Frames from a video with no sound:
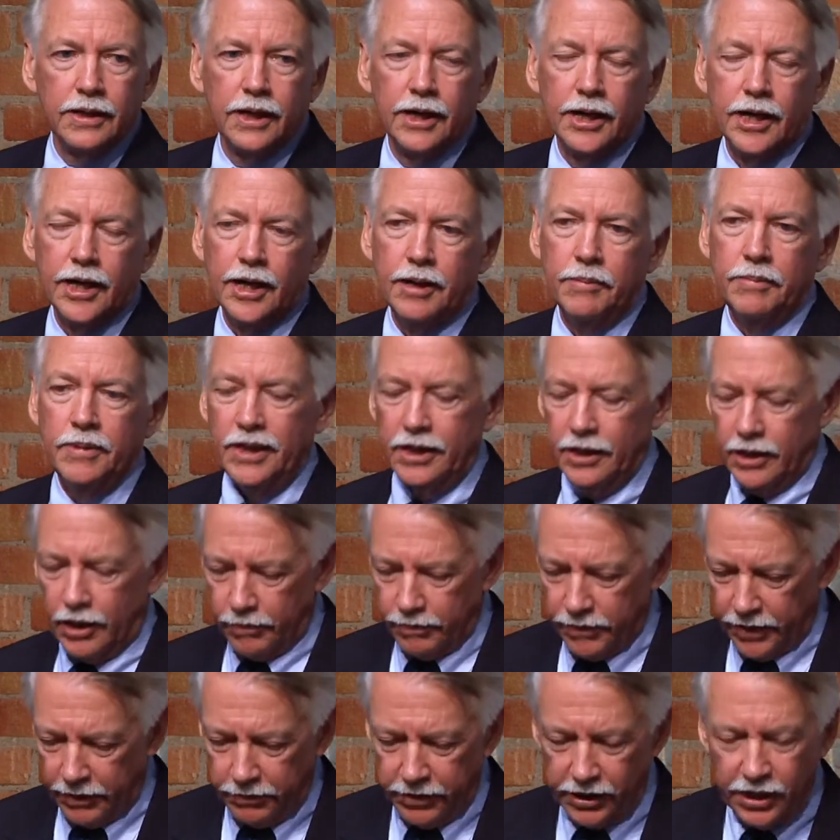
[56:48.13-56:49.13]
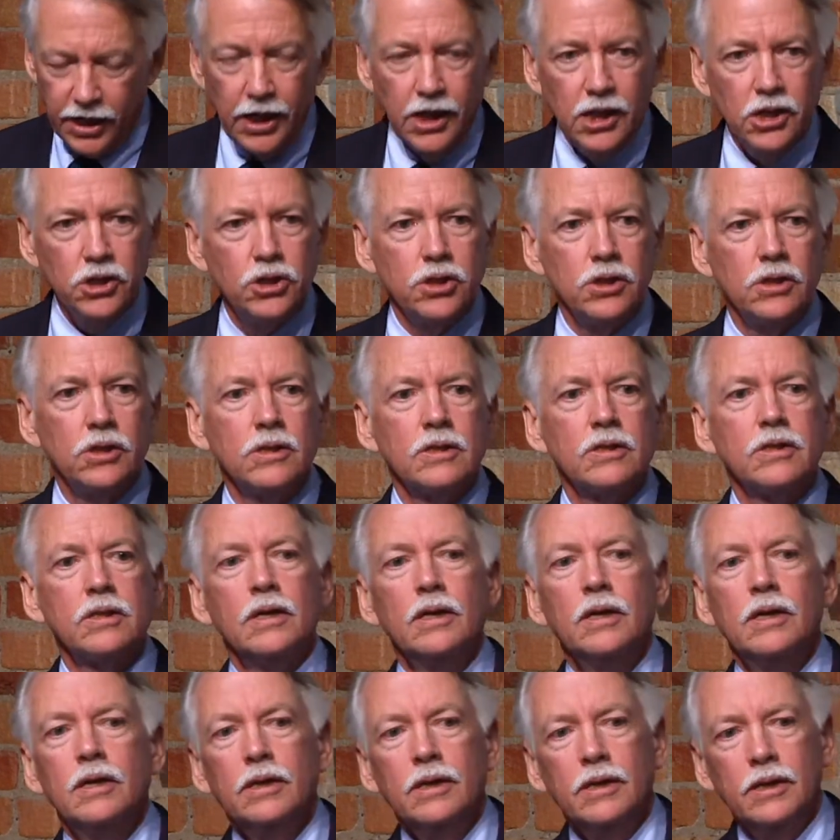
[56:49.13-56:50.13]
um, in our publications,
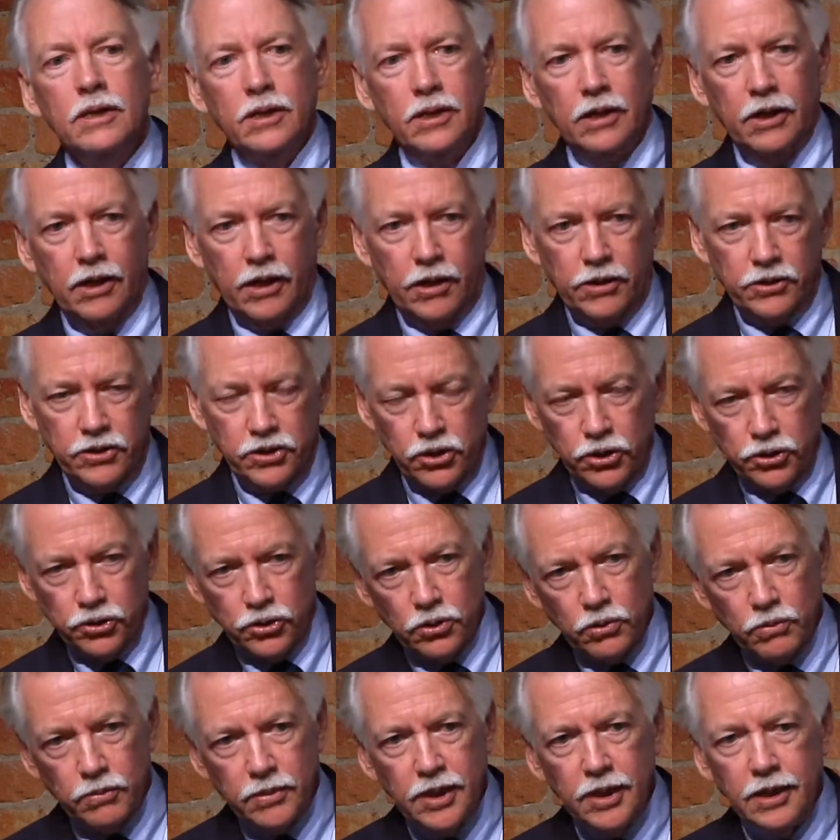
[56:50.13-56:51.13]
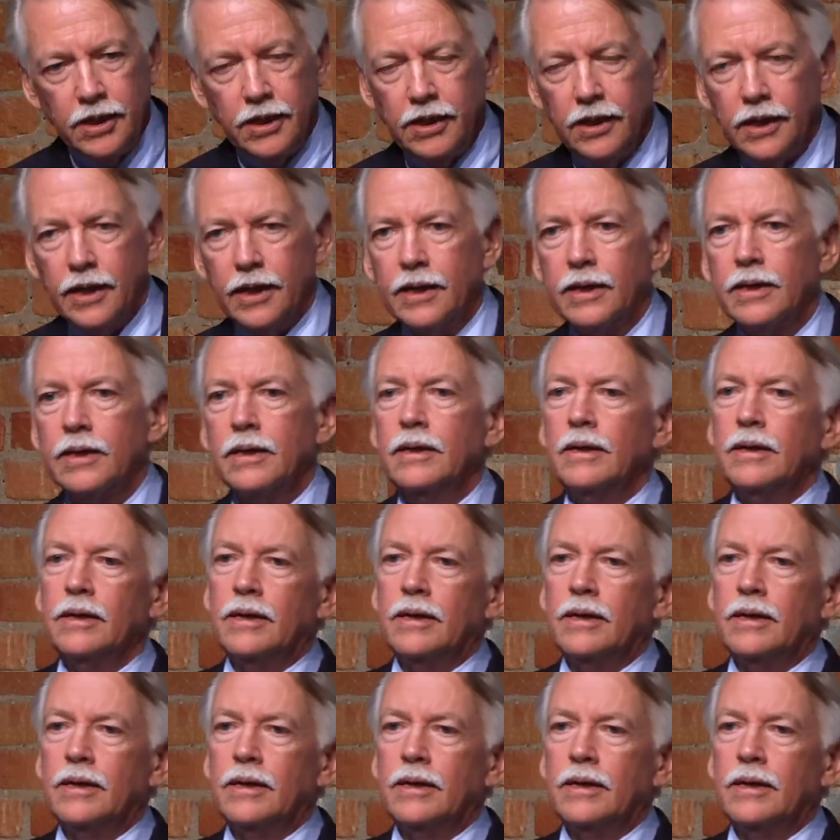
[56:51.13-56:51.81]
in our social media,